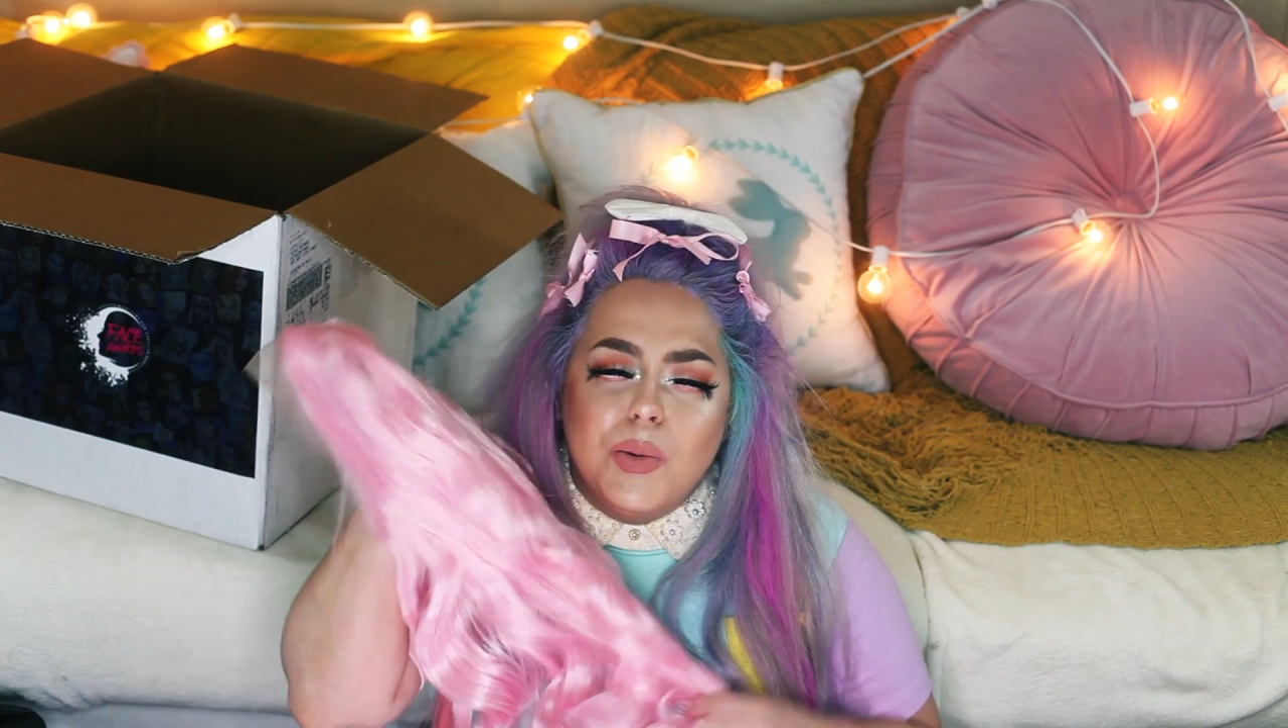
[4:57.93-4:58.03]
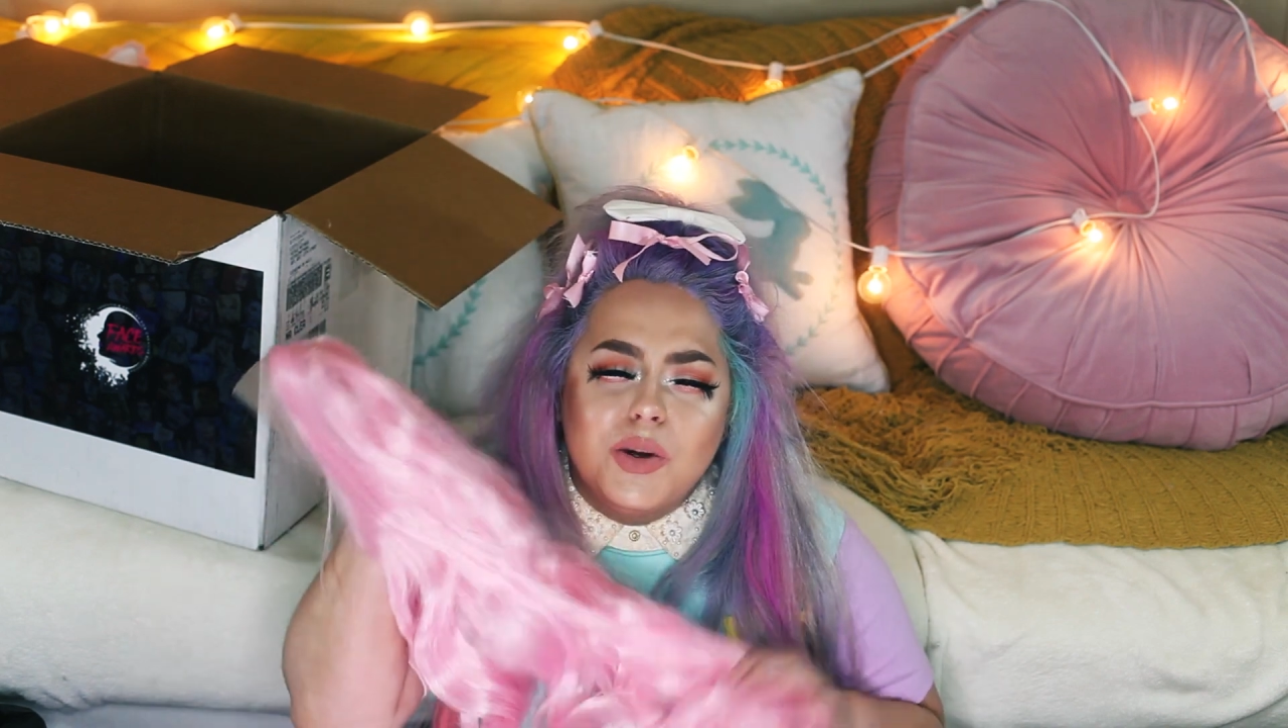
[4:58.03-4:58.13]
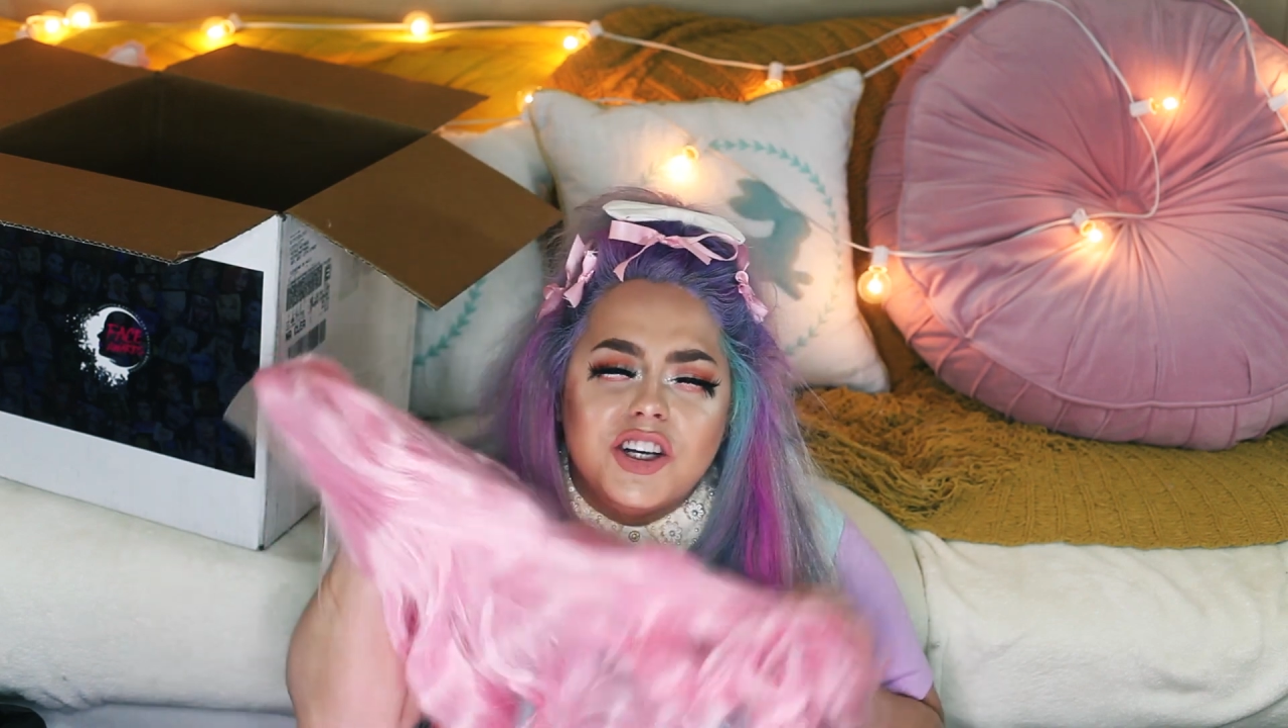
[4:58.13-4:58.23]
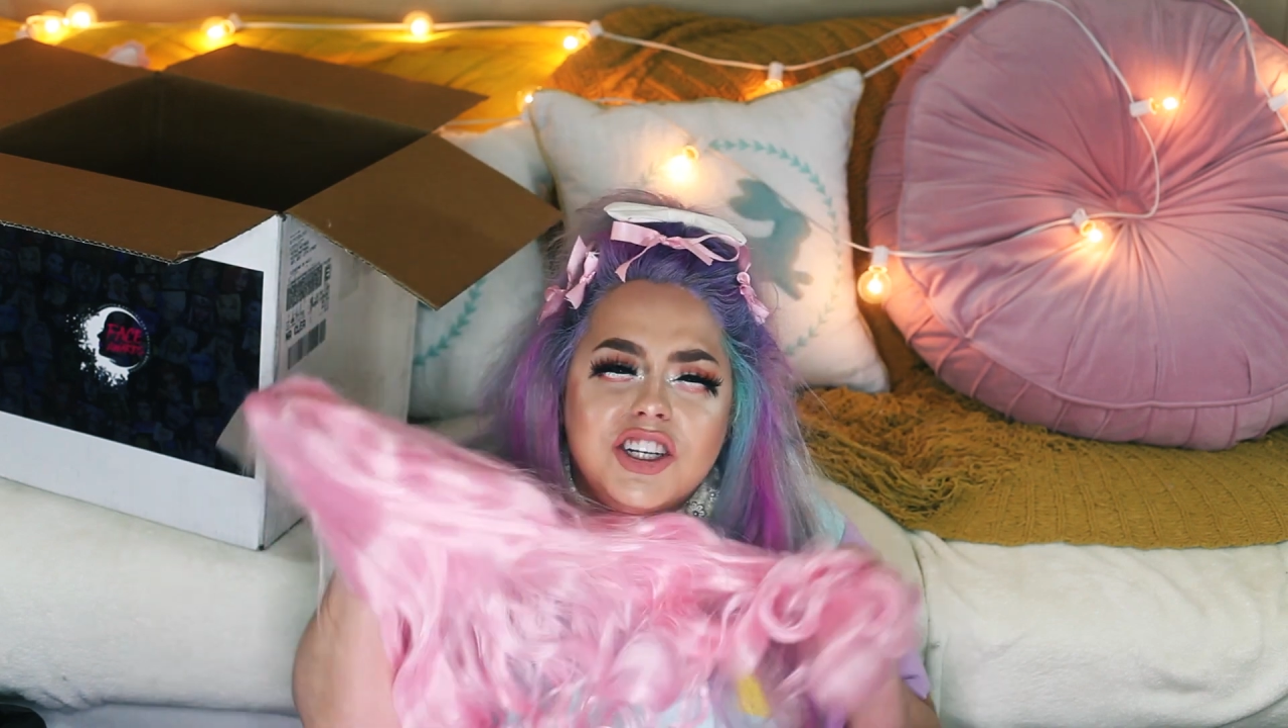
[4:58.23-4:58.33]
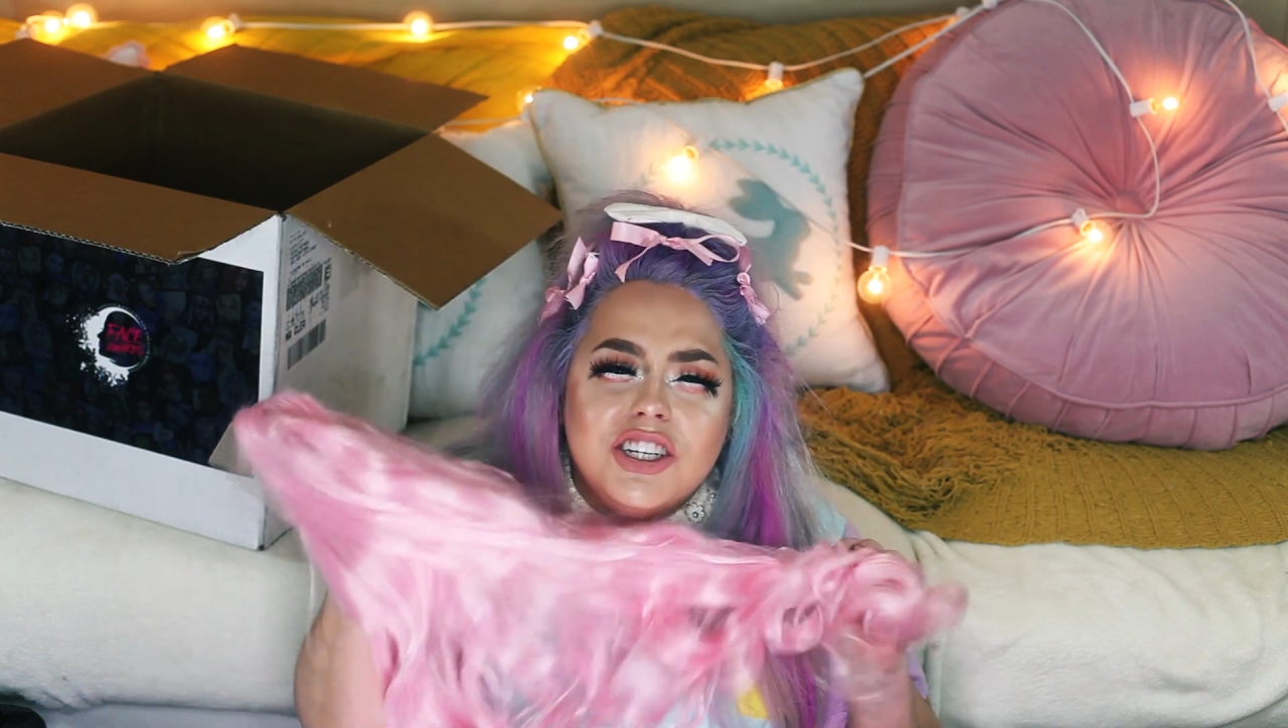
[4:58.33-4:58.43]

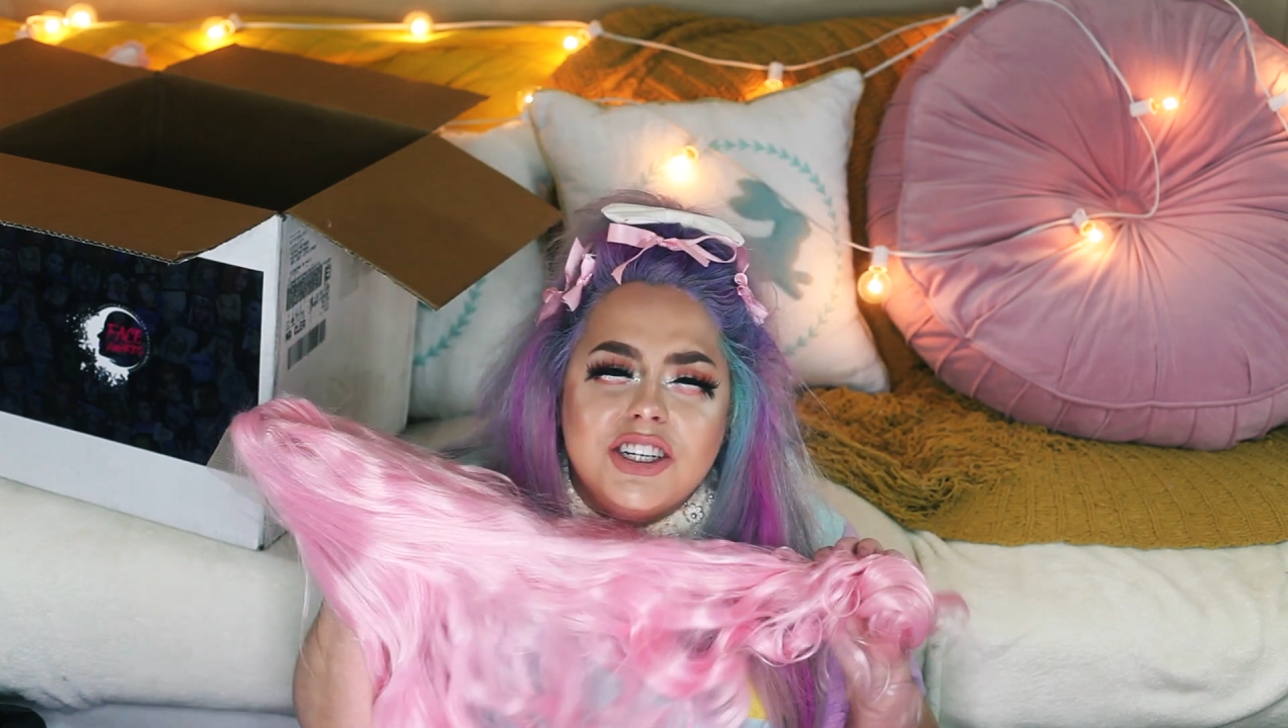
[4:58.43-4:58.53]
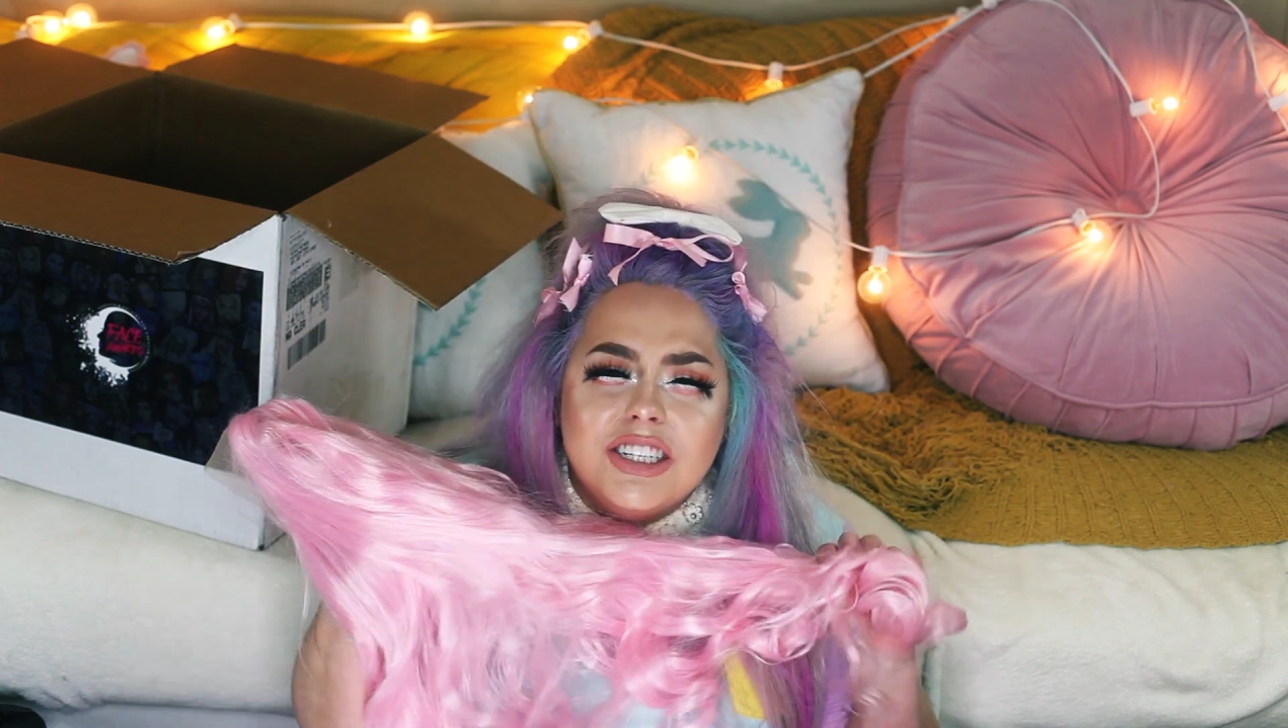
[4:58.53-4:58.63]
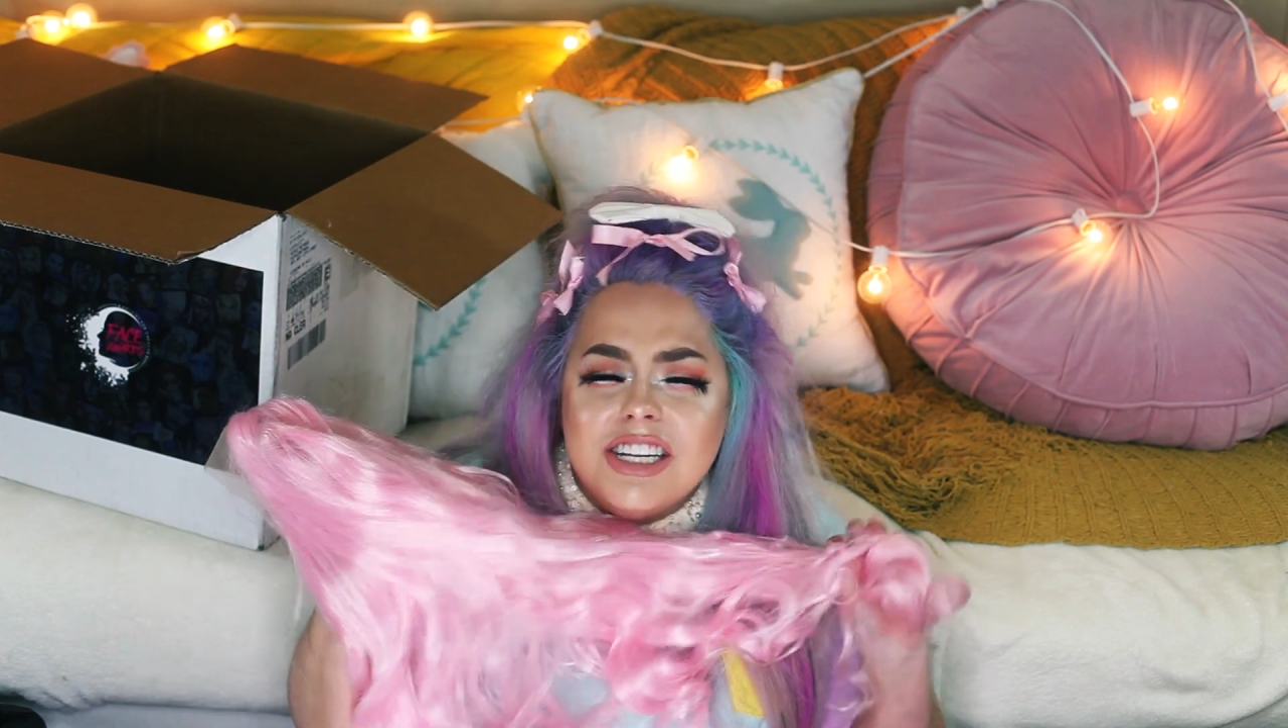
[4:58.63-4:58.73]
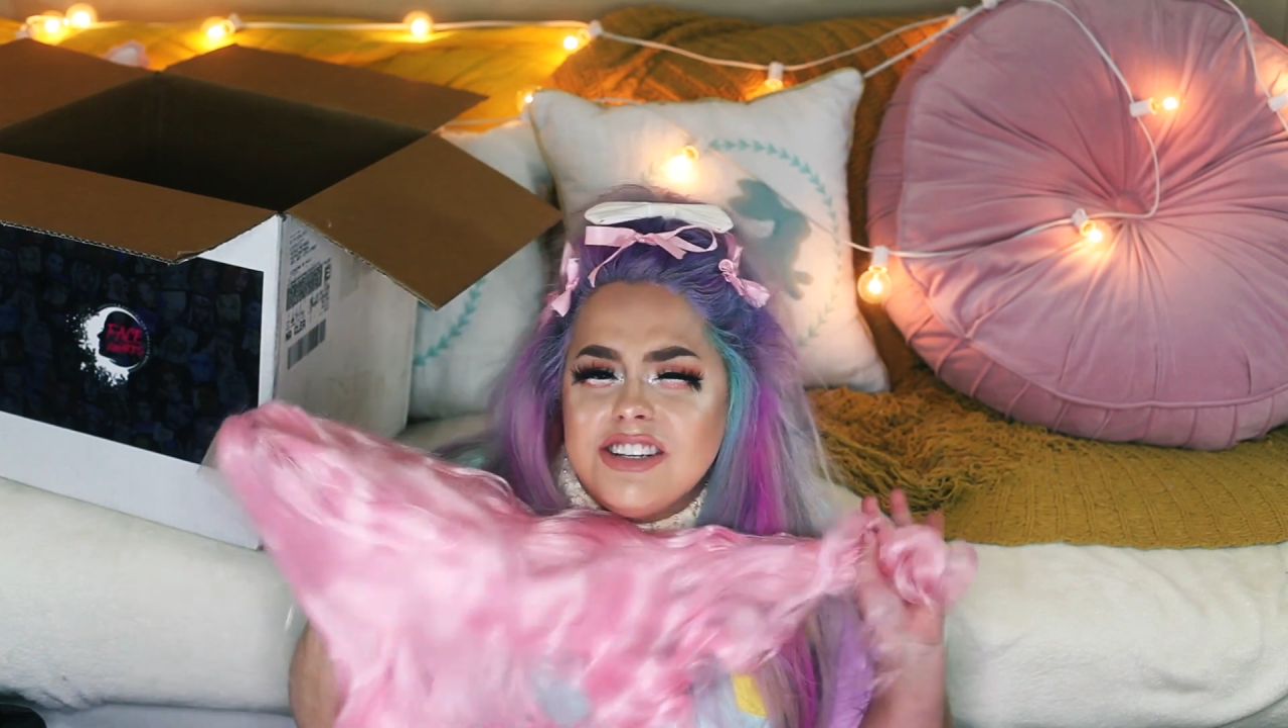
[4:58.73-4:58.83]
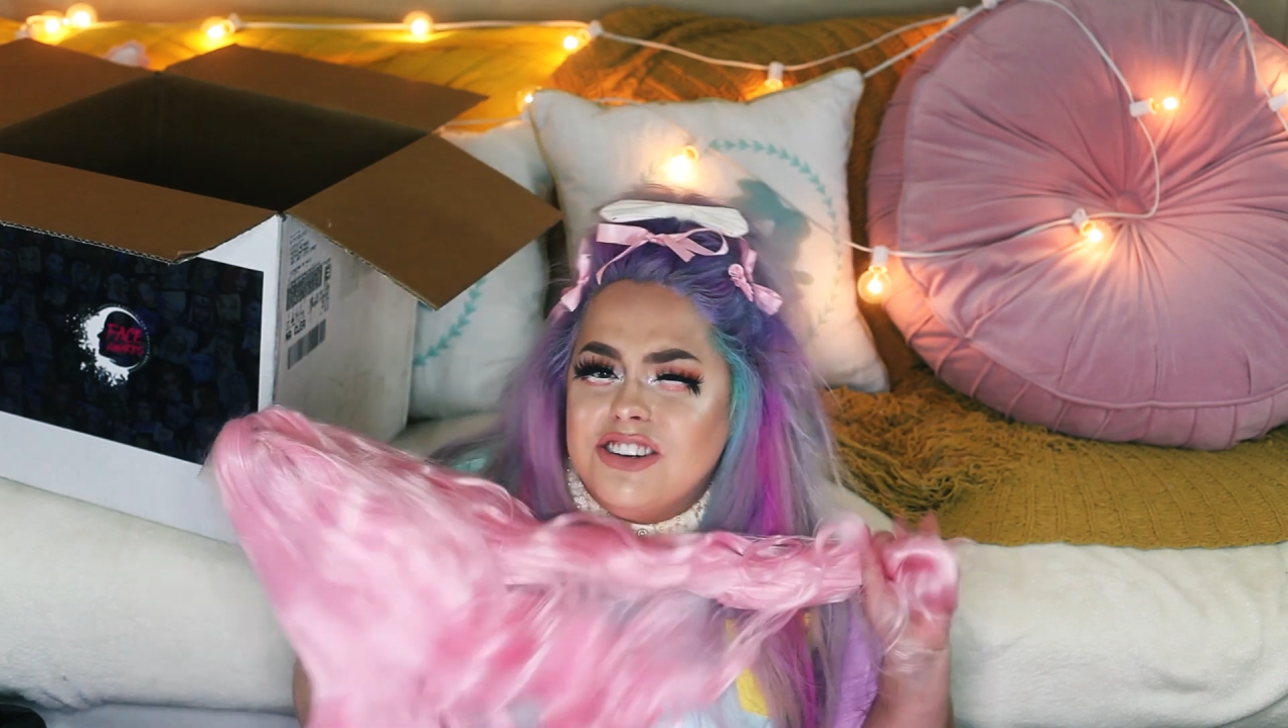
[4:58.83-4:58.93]
good.